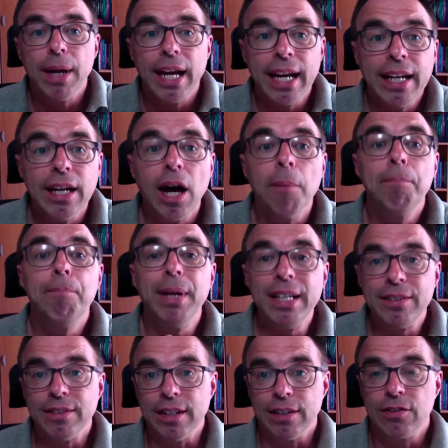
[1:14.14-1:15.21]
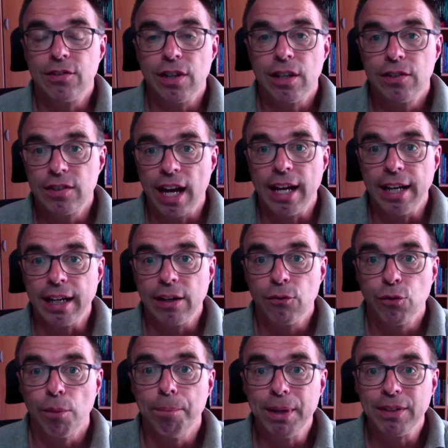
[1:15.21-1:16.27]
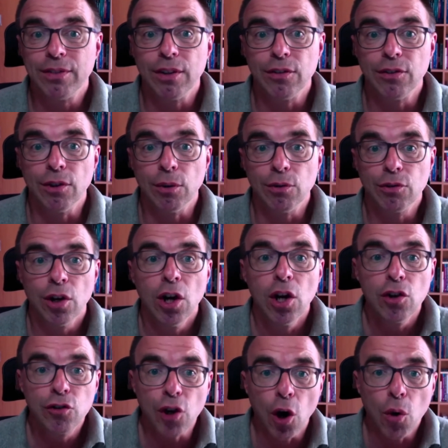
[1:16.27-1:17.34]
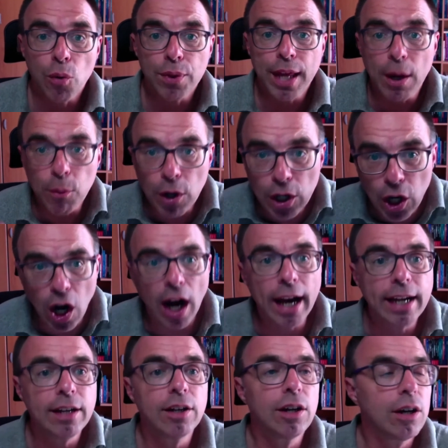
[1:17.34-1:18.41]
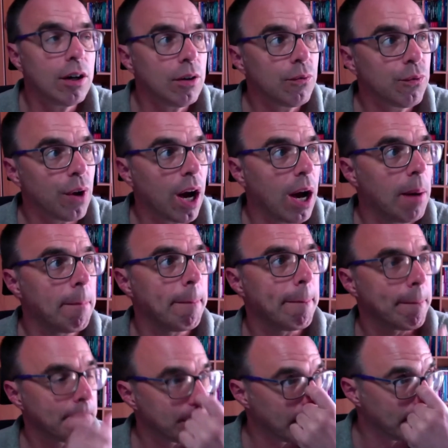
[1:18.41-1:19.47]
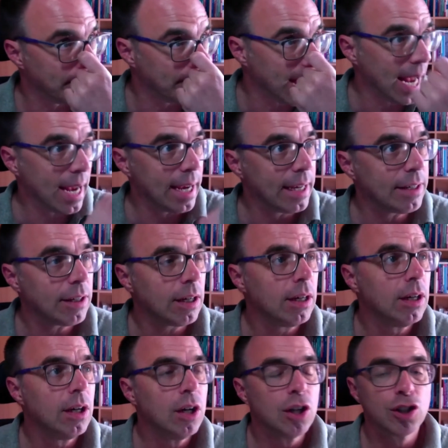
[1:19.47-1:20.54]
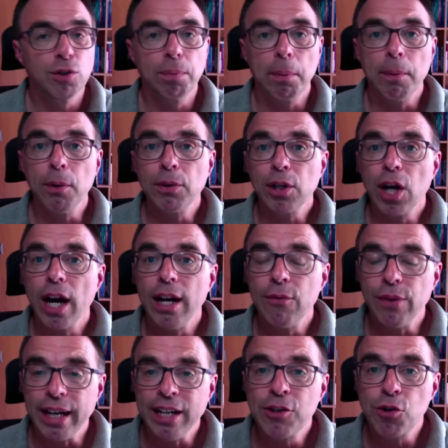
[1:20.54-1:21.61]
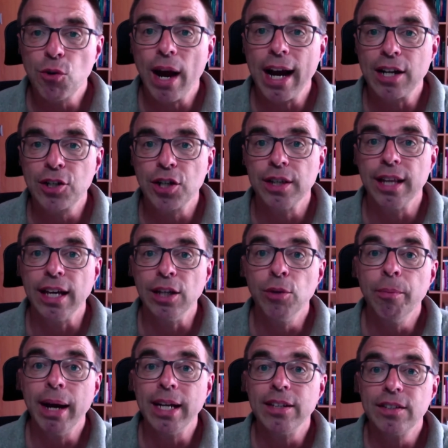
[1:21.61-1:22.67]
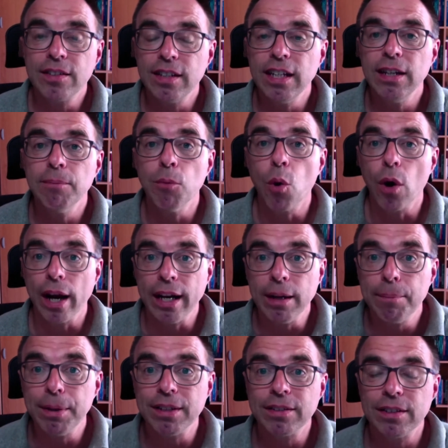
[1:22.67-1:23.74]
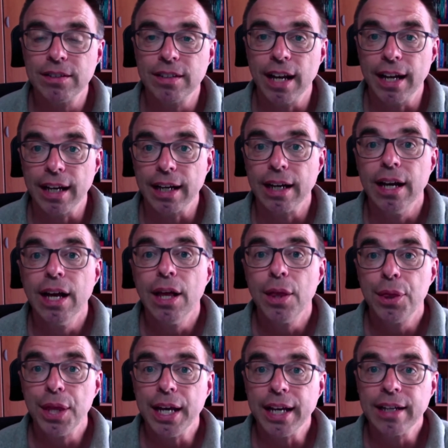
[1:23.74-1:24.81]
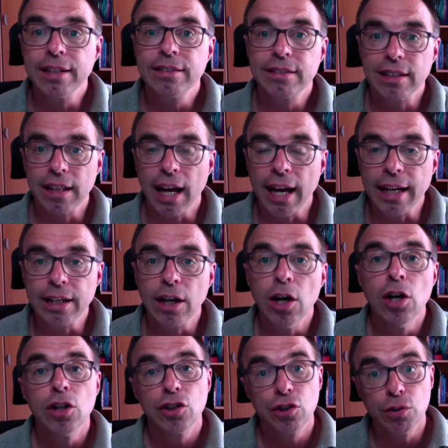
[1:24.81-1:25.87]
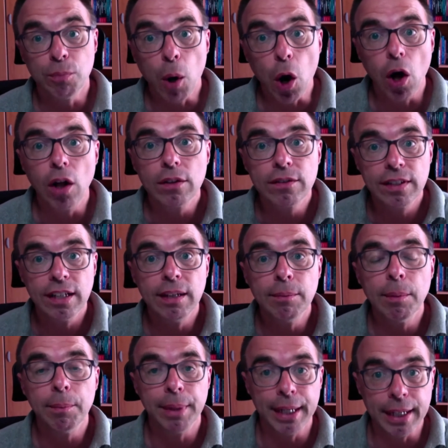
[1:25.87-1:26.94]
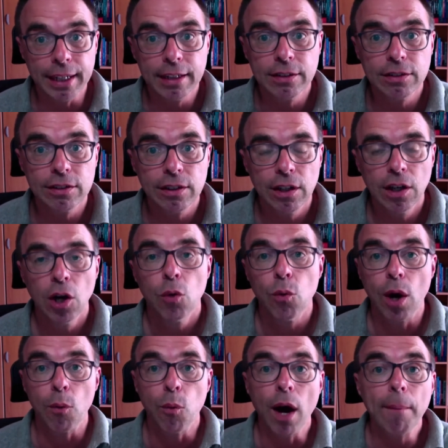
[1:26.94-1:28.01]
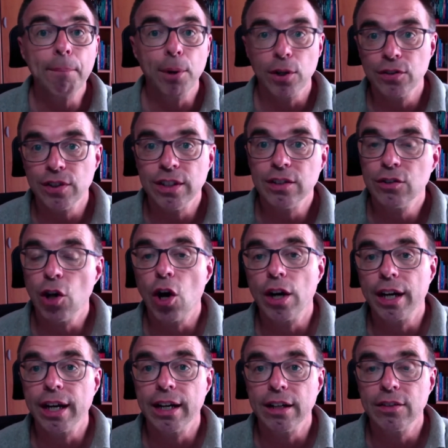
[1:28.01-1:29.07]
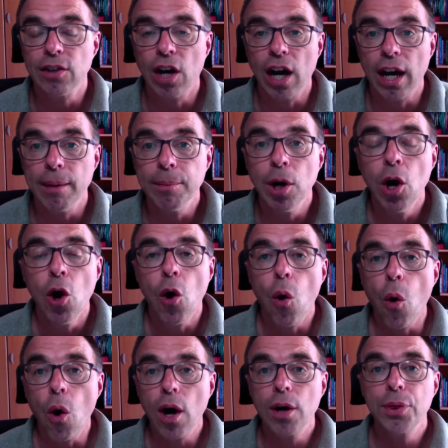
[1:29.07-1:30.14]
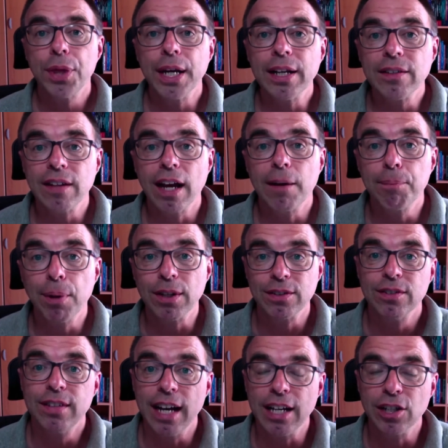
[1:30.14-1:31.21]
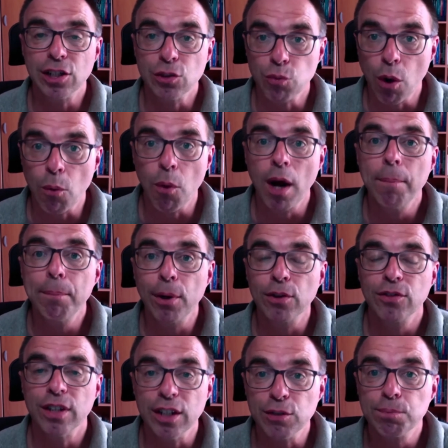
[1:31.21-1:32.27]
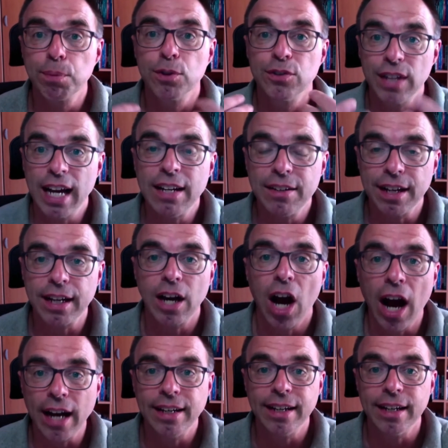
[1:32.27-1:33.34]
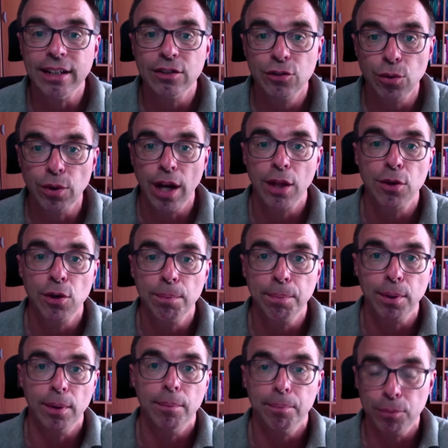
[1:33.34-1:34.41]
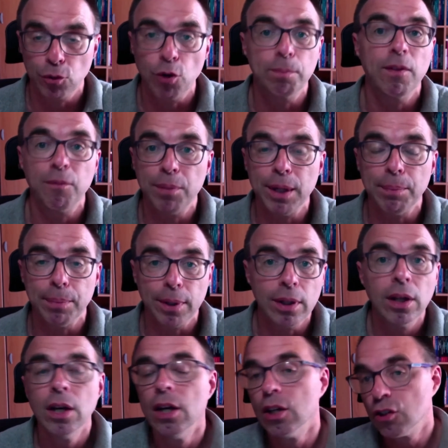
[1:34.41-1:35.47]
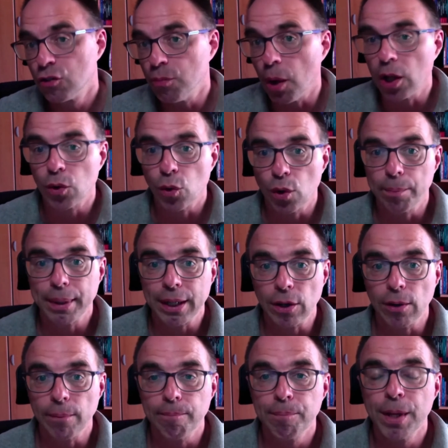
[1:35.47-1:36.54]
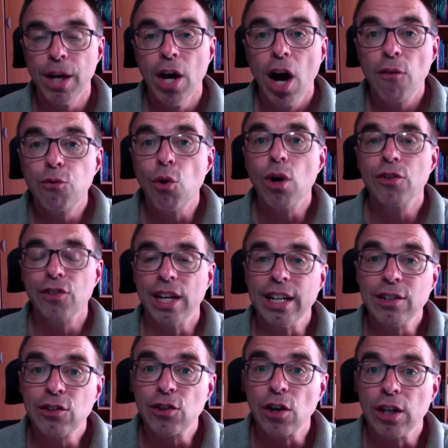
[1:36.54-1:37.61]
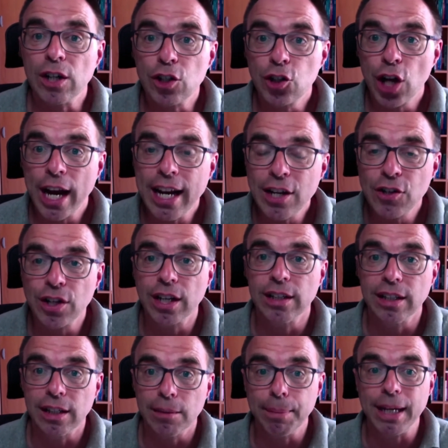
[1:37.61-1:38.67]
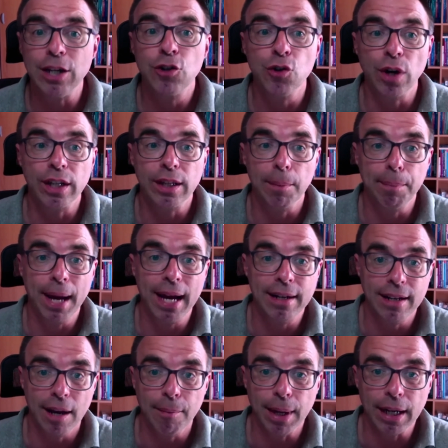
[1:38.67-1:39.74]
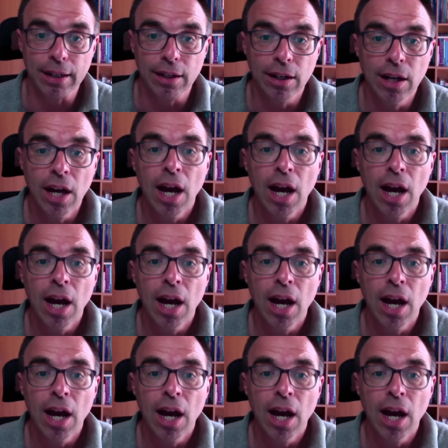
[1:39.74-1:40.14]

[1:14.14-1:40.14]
in a business setting for business use. So they were kind of made to promote the kind of interaction that you might see more in a business setting. Things like small team meetings, where one person is talking at a time, or things like presentations, where one person is presenting ideas to another group of people, smaller or bigger. Of course, it has started changing a little bit during the pandemic,